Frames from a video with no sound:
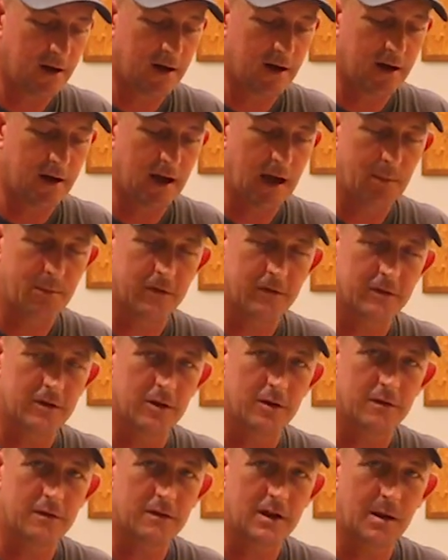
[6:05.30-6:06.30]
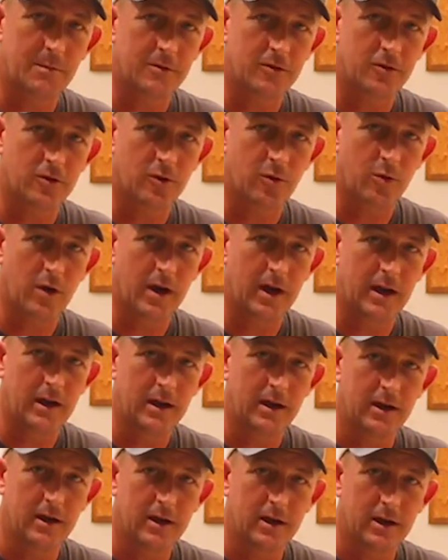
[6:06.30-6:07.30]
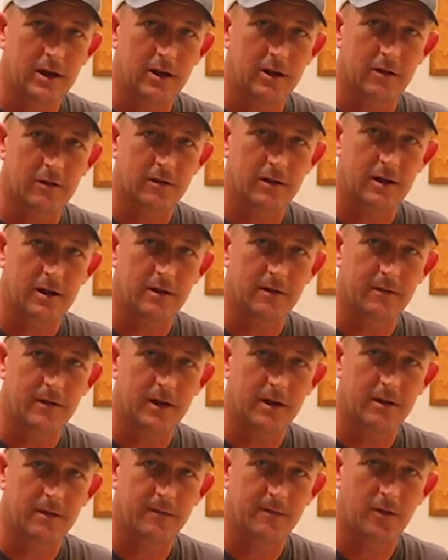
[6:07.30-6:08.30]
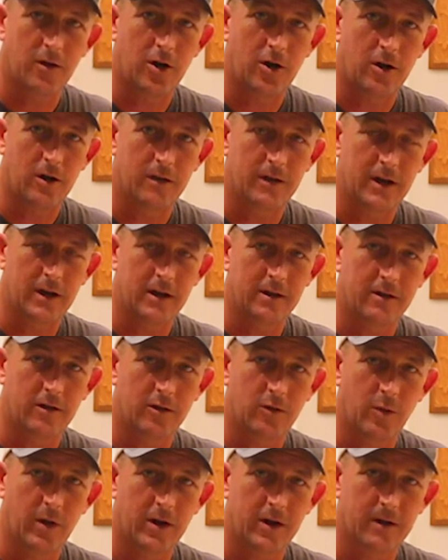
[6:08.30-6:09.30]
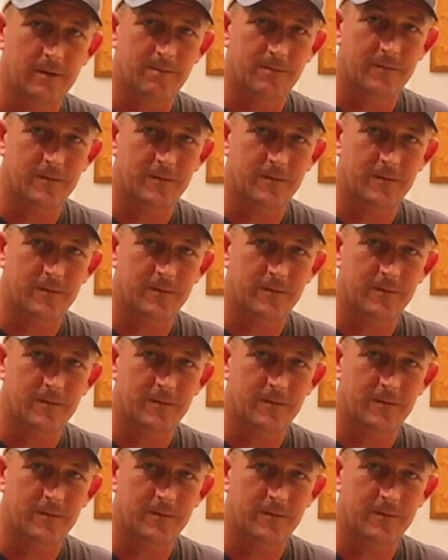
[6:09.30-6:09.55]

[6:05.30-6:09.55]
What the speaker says: episodes coming your way here in the fall and then into the winter.